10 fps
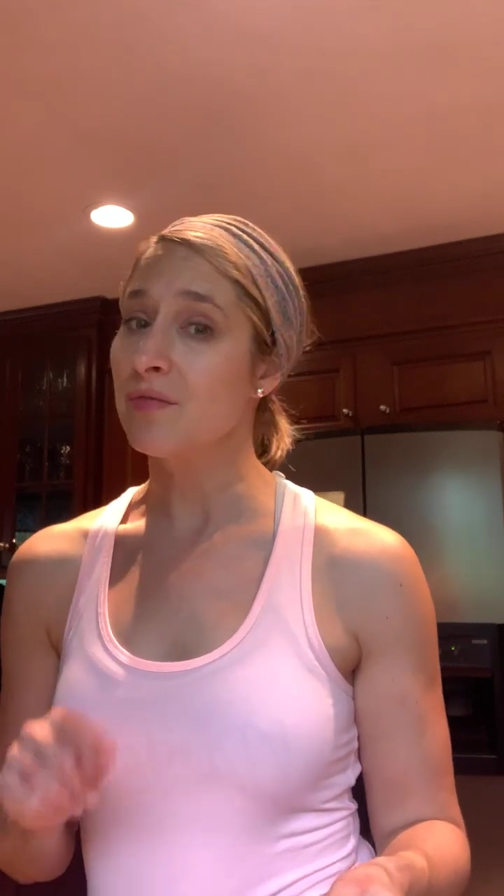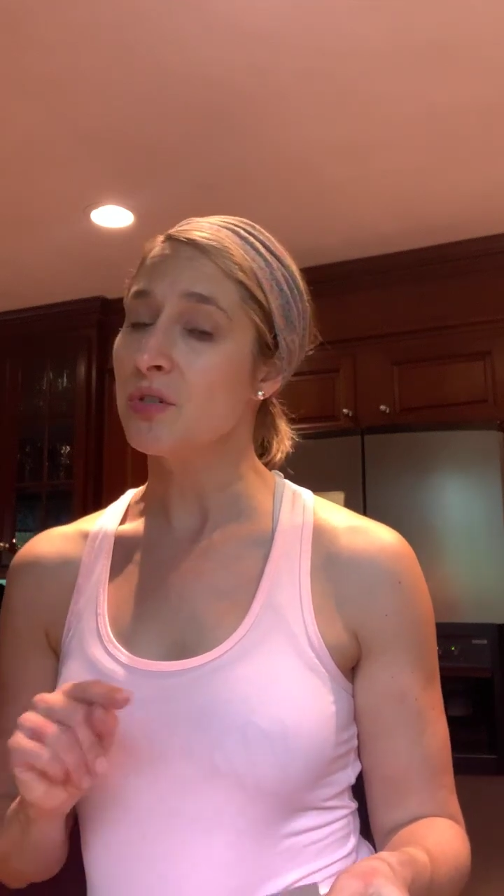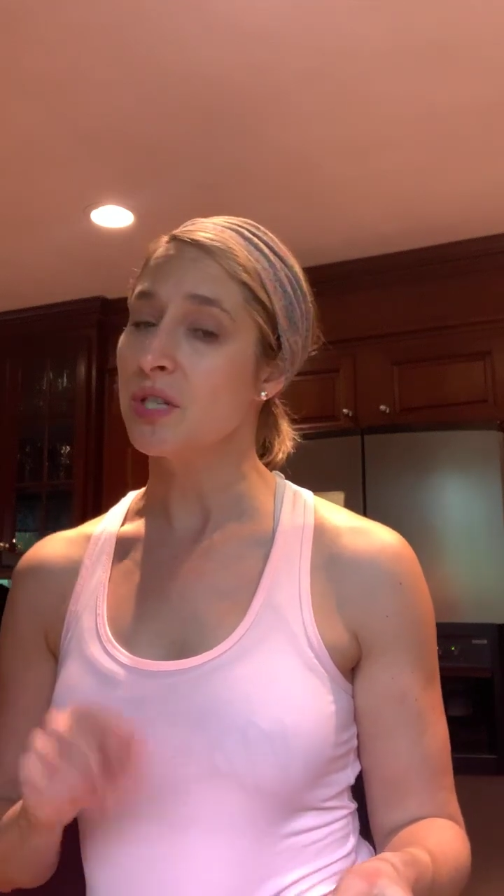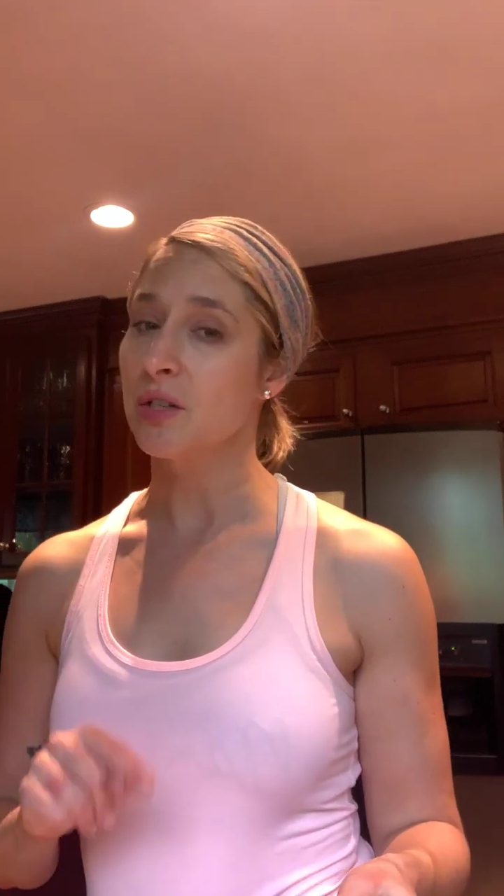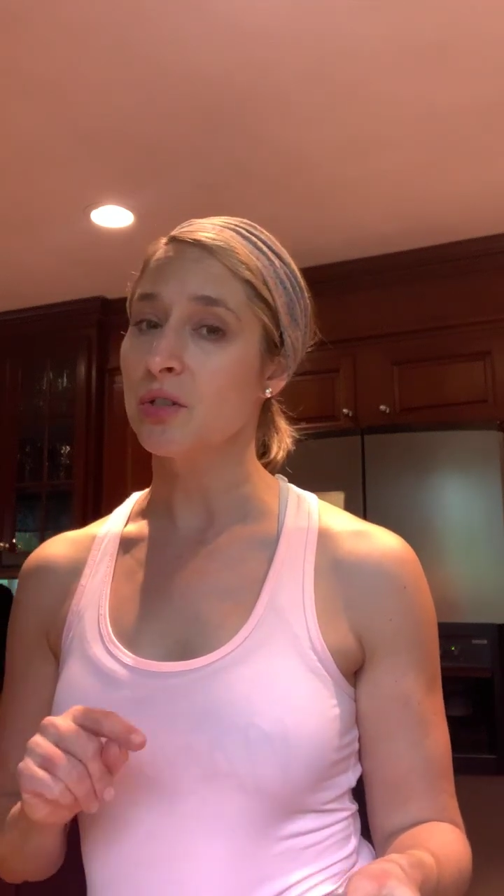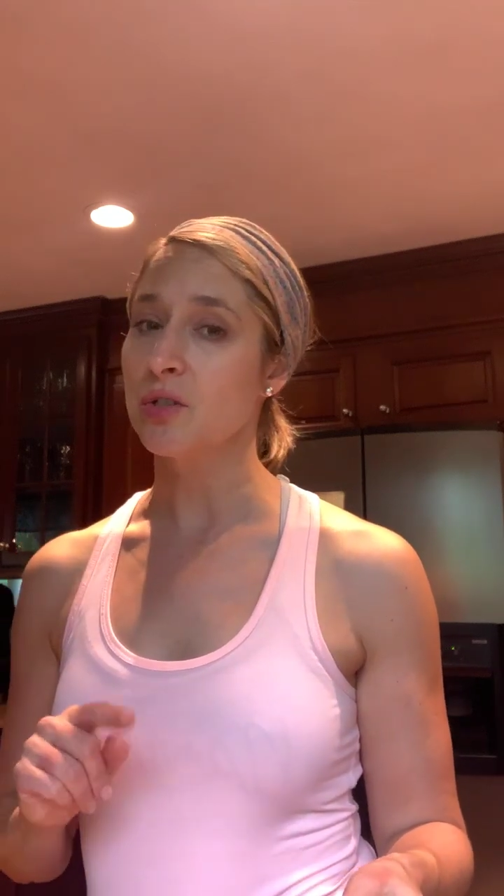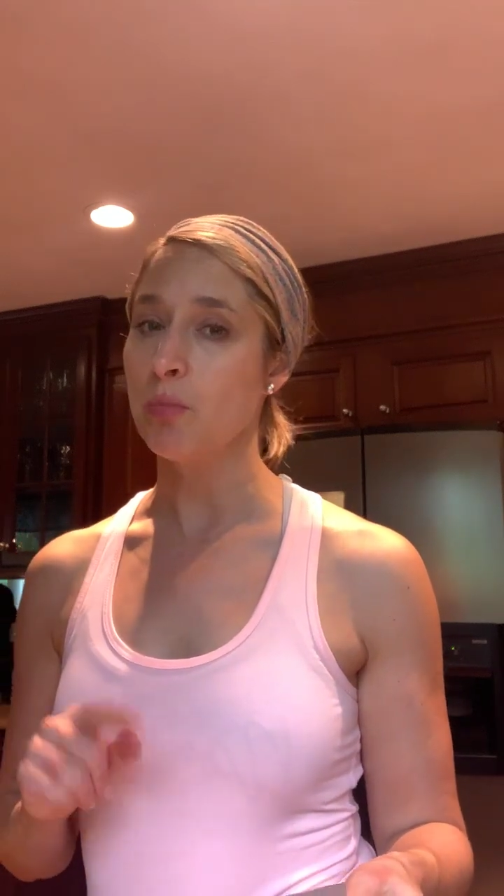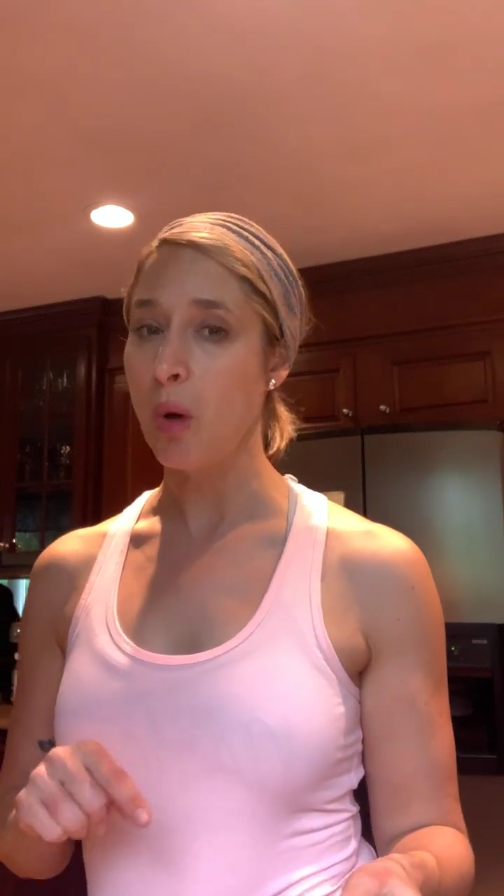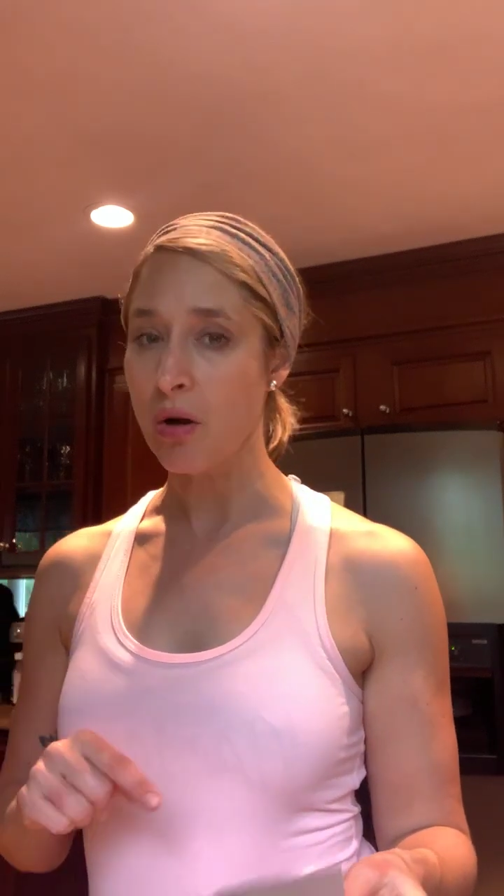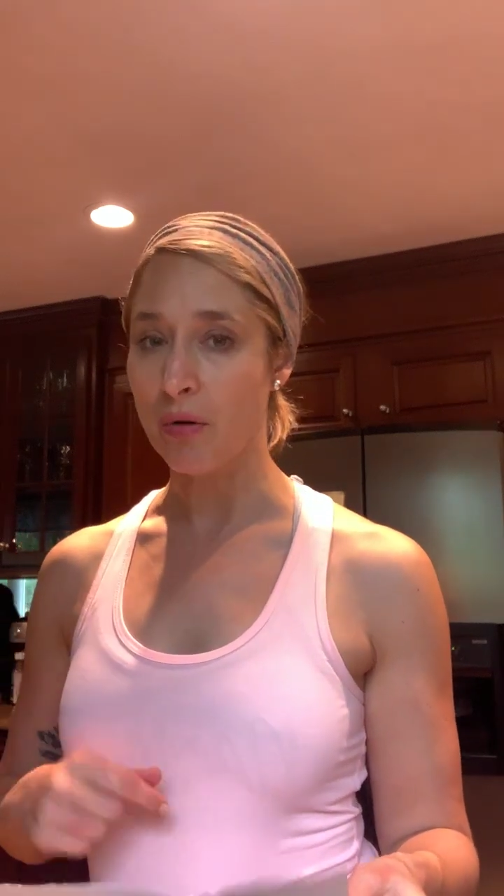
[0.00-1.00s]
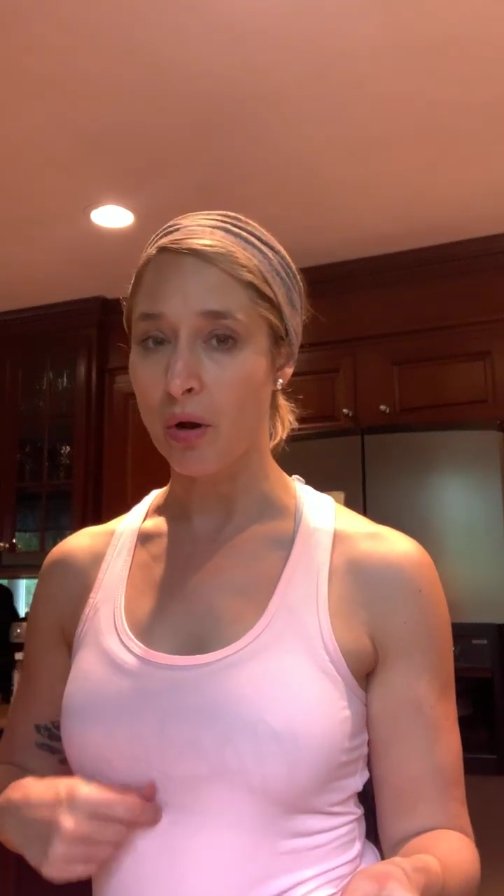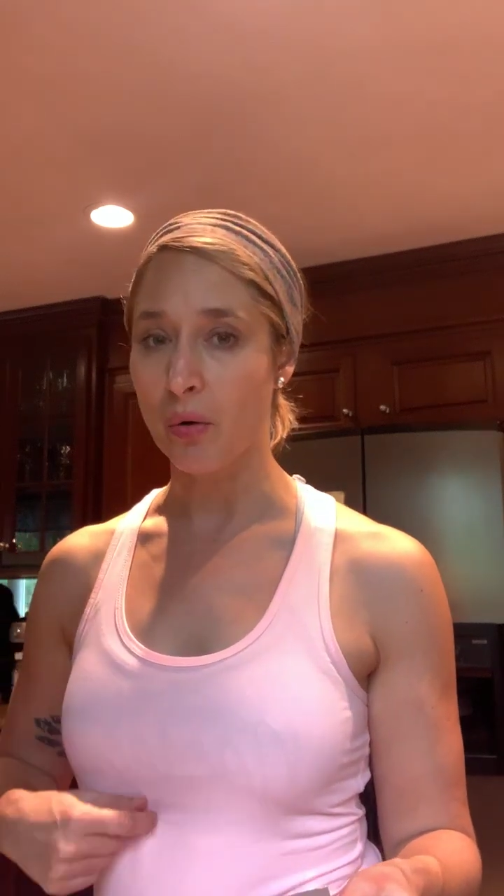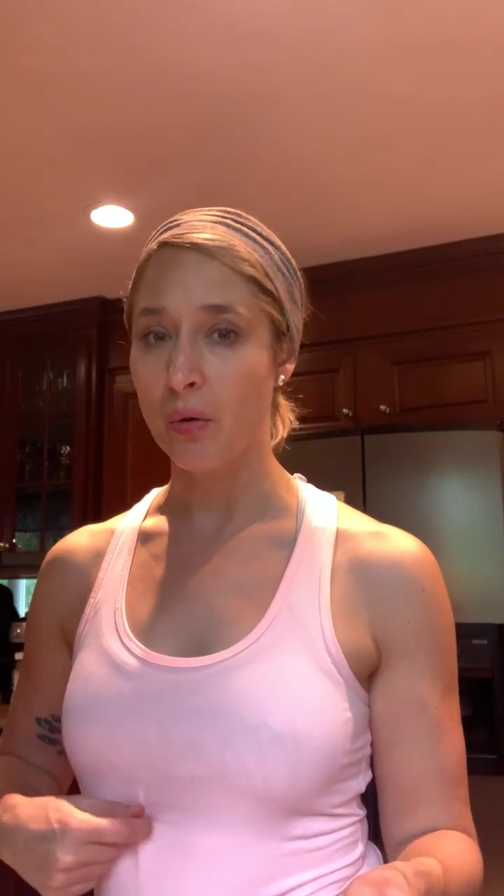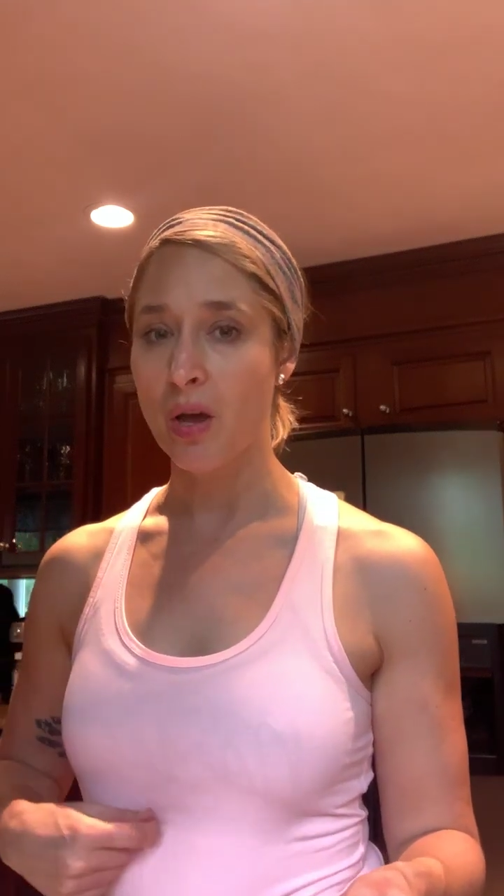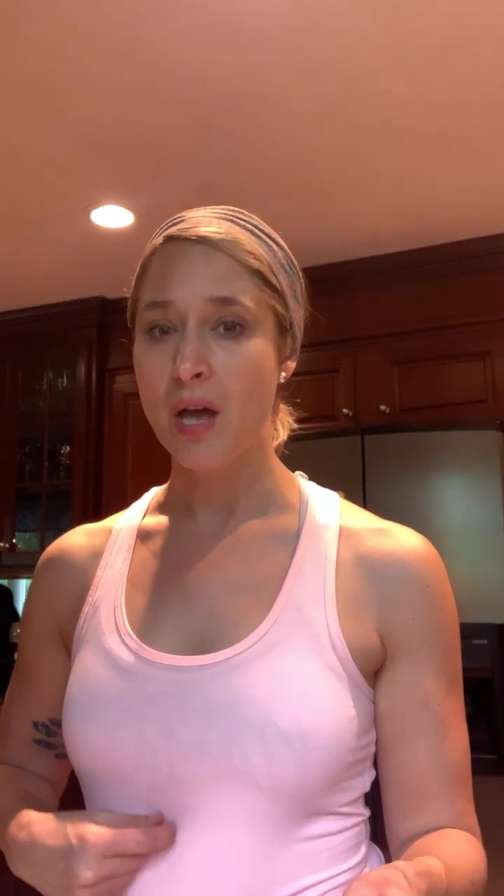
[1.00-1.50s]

dinner tomorrow